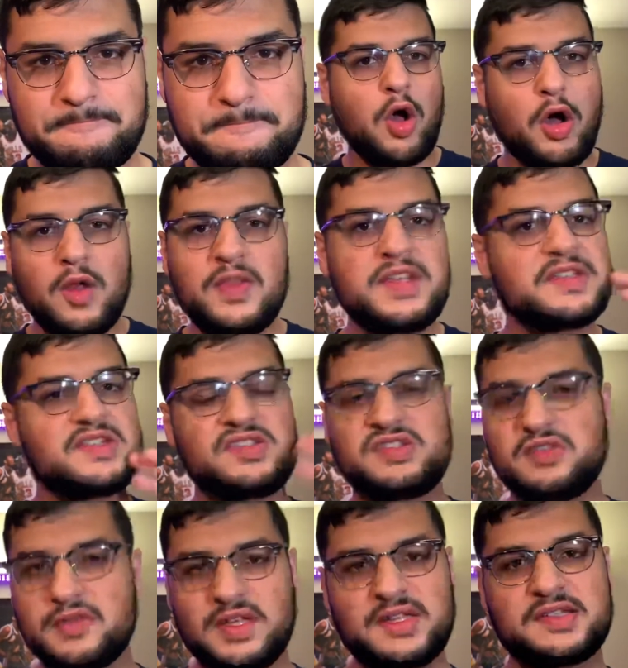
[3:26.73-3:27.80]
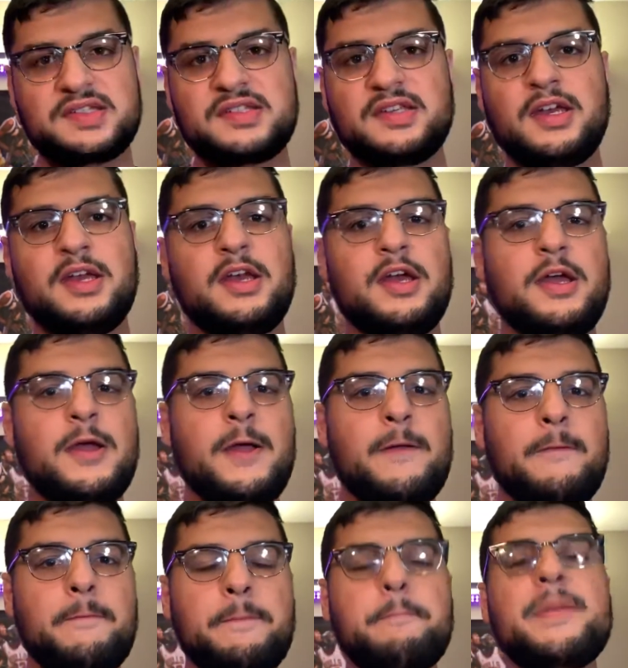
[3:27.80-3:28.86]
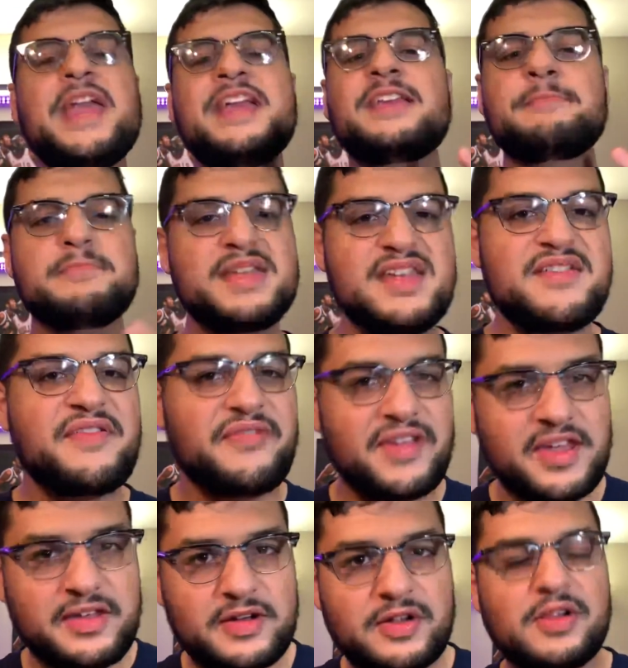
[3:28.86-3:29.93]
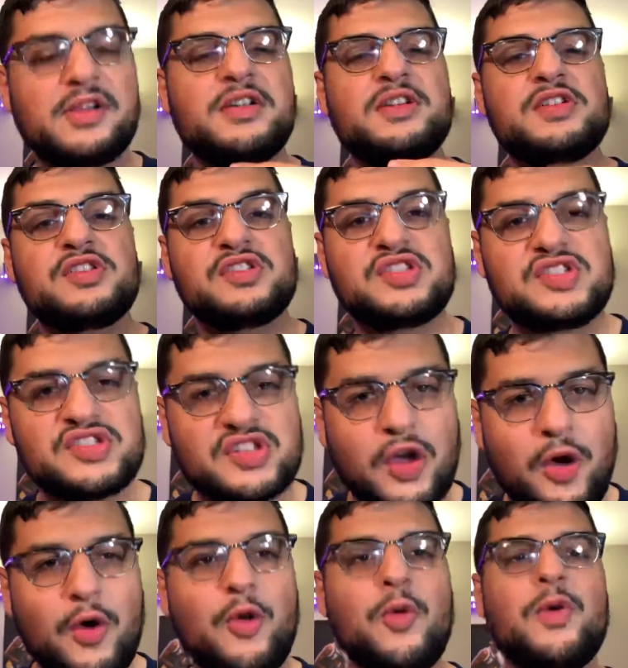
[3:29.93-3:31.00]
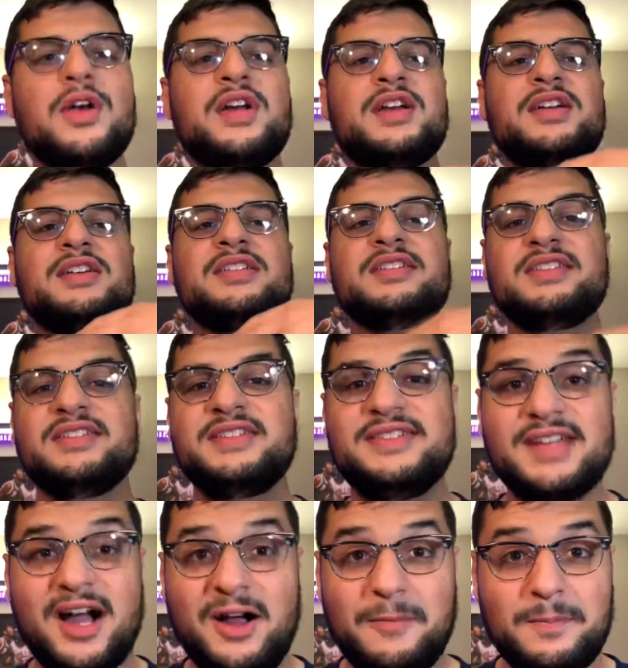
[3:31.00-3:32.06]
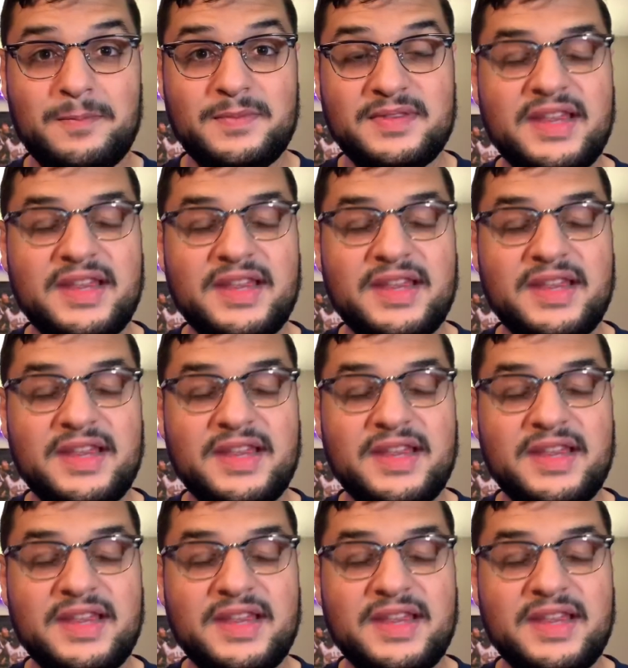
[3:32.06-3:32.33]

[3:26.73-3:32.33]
All these students make me feel so dumb.